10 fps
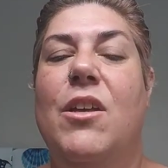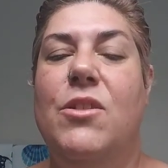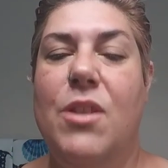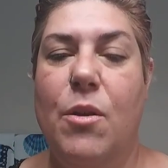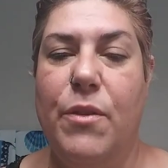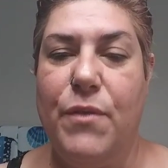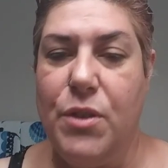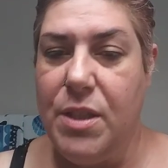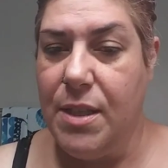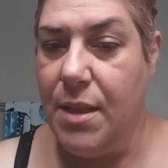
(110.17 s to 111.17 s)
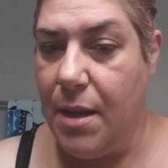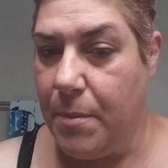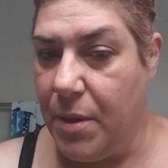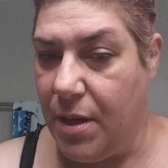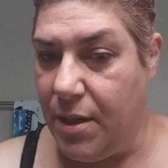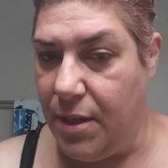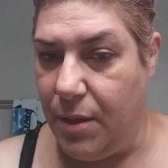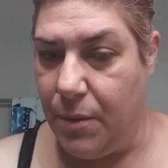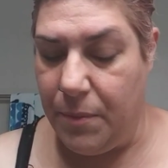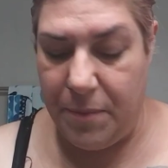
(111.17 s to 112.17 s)
So the first thing that I'm going to
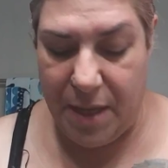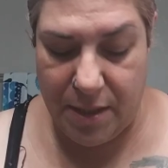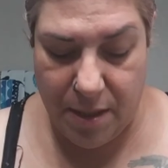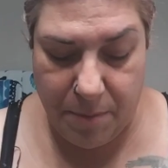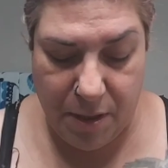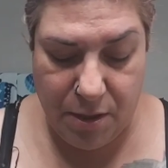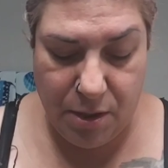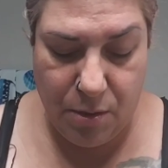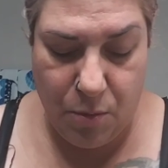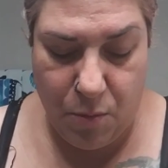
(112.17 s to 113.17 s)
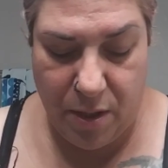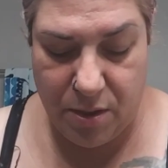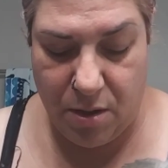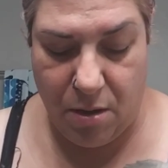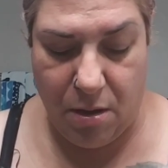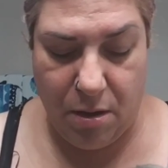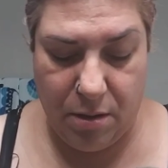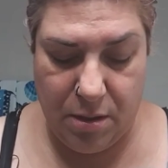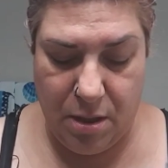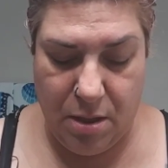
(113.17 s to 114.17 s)
do is I'm going to do what is
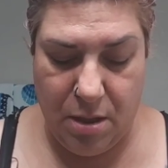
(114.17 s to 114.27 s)
called